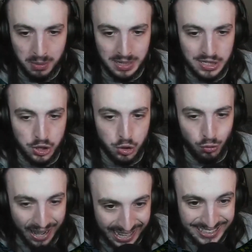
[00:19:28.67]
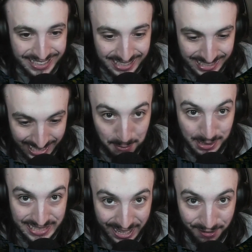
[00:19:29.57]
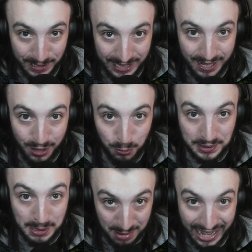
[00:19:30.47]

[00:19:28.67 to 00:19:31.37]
going straight to the cemetery with the